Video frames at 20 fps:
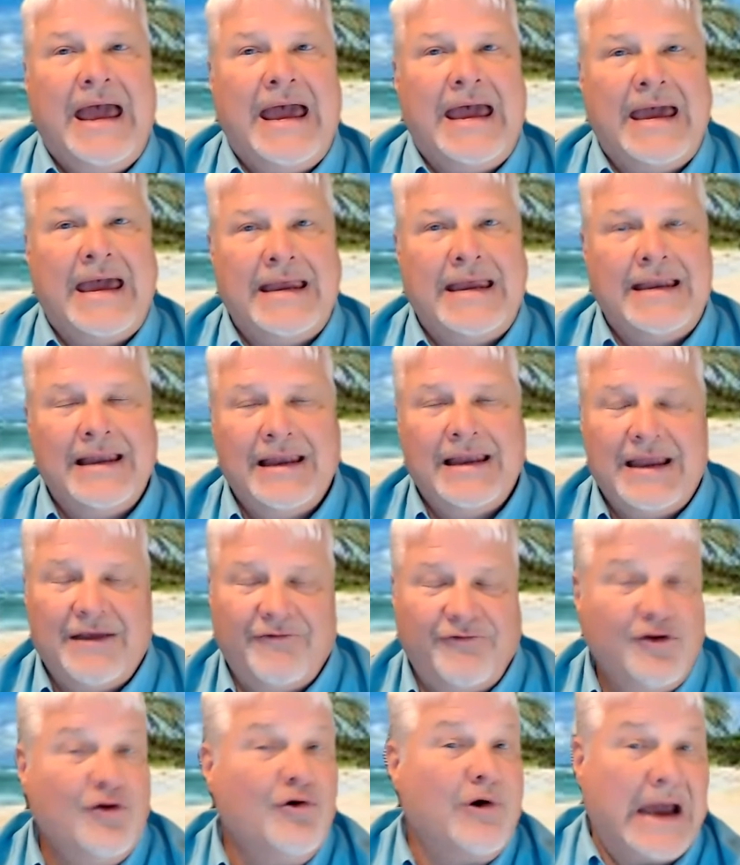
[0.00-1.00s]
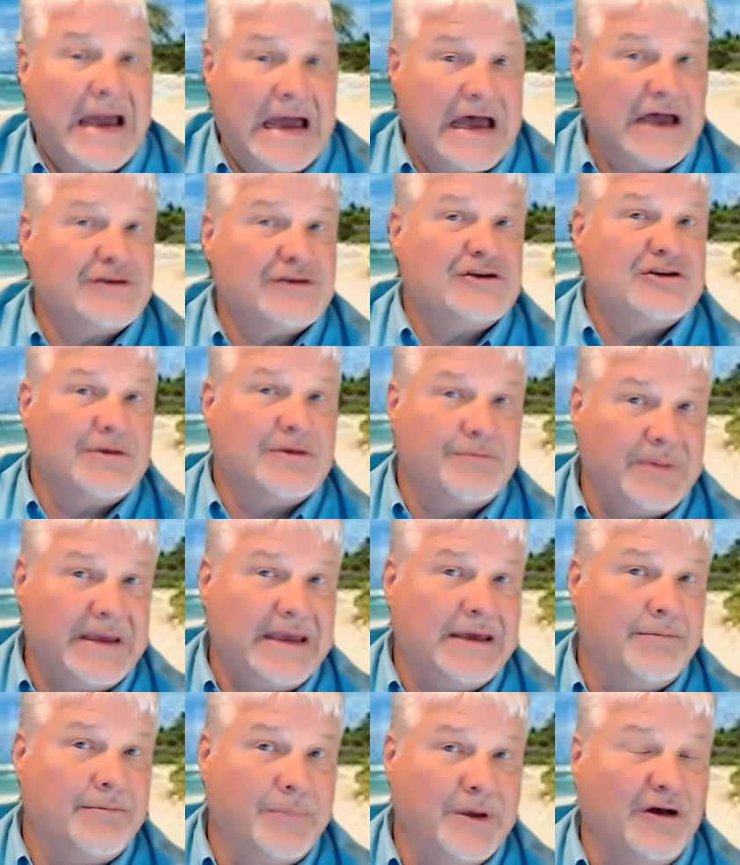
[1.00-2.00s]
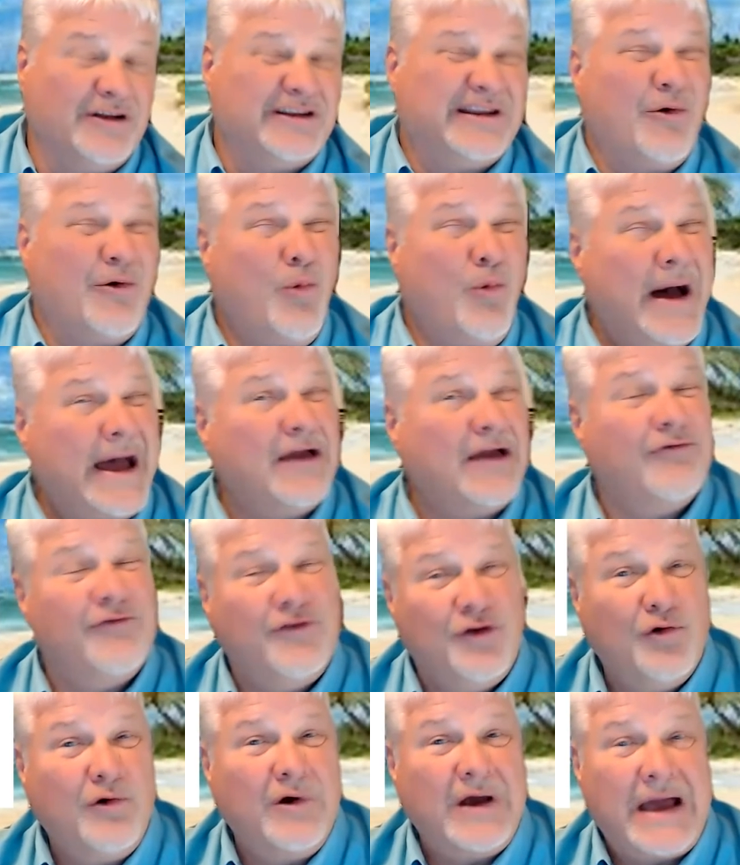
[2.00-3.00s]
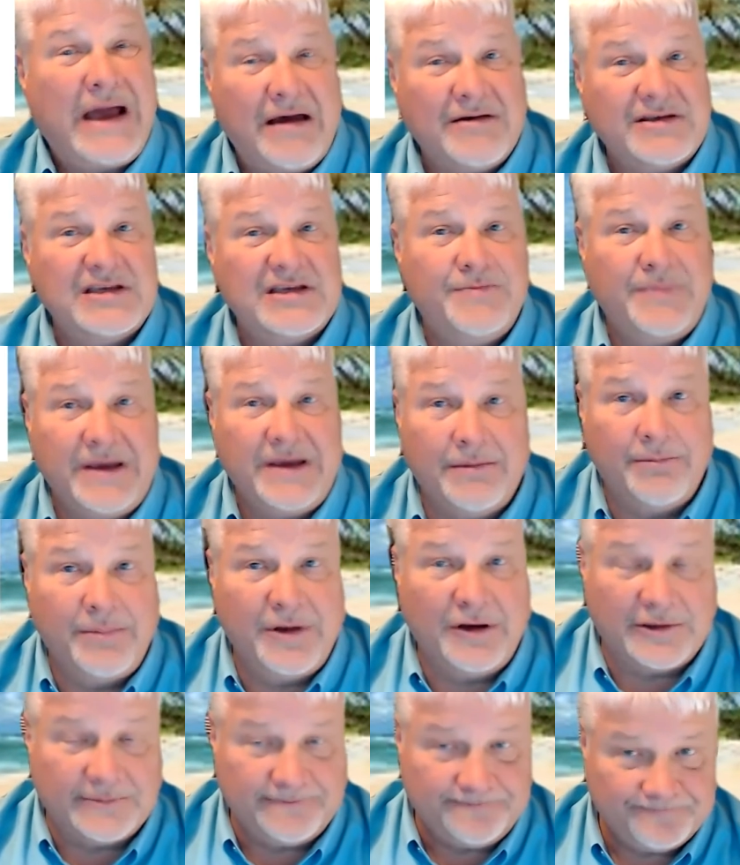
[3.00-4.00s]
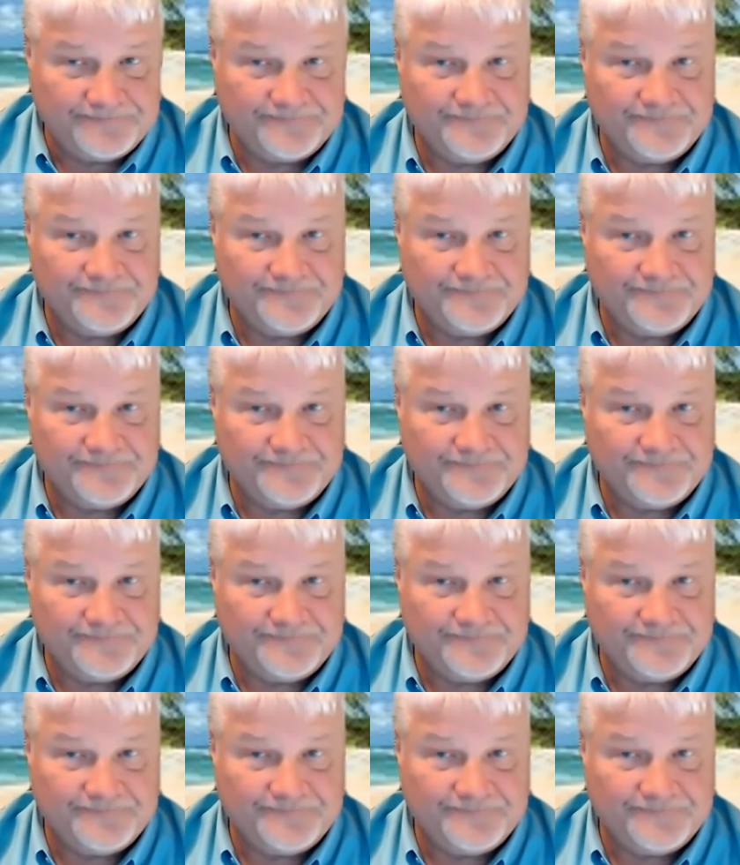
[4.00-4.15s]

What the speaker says: and fewer houses are being built. Now, why are fewer houses being built?